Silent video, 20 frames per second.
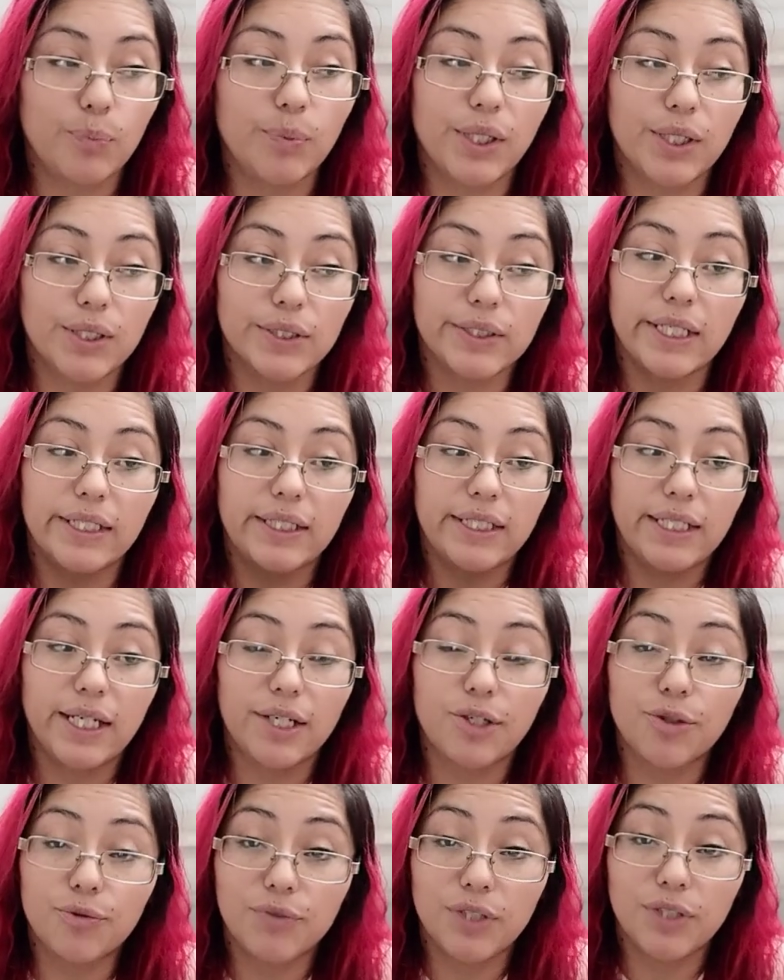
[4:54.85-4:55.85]
Because at the
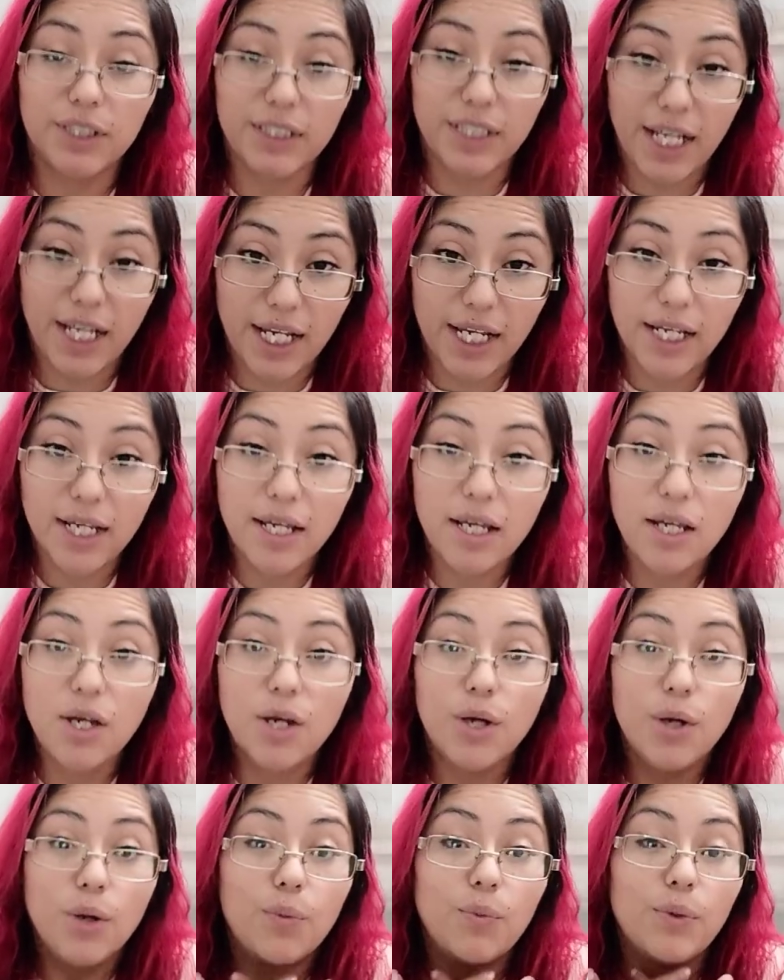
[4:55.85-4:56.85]
end of the day,
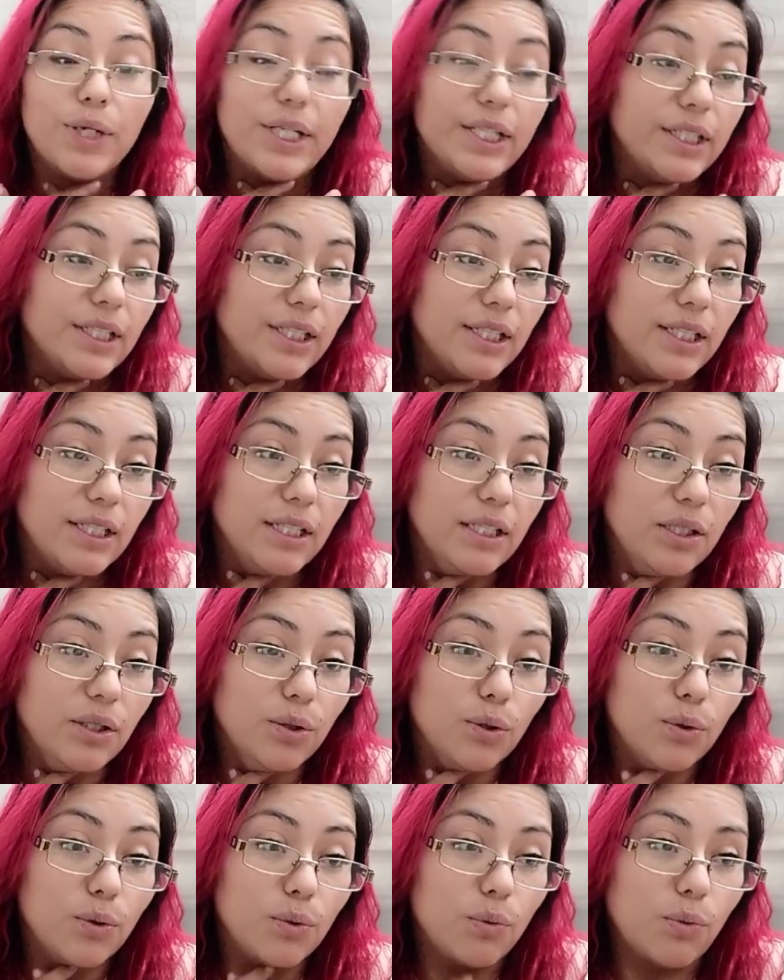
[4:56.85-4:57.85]
we
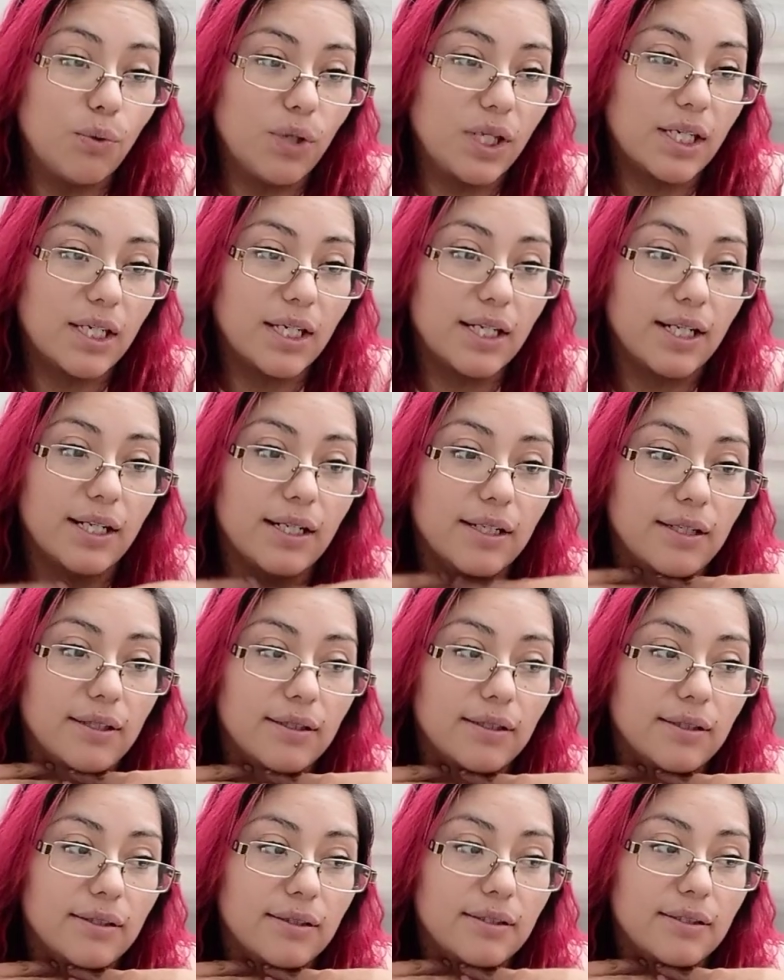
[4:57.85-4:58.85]

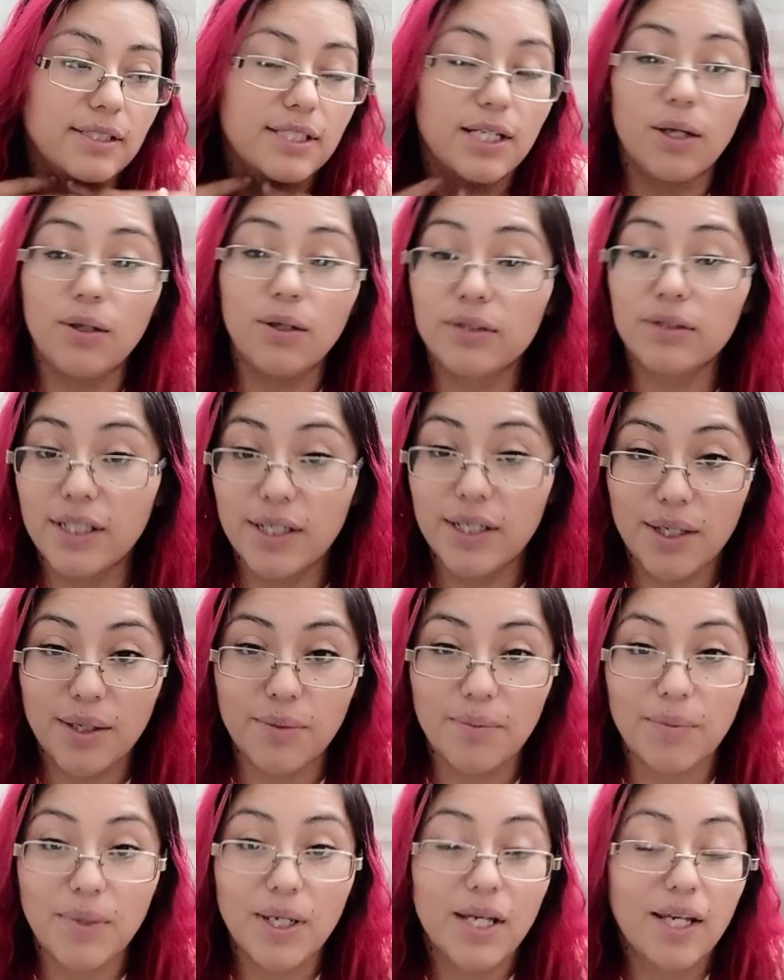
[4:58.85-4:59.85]
can tell
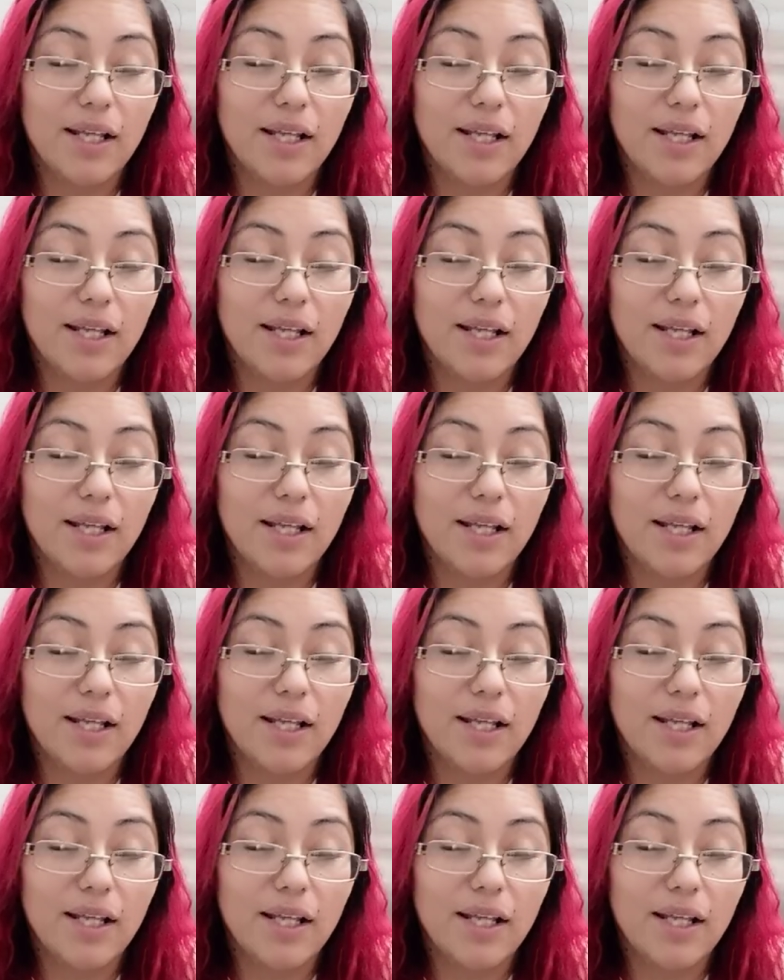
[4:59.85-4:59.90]
them.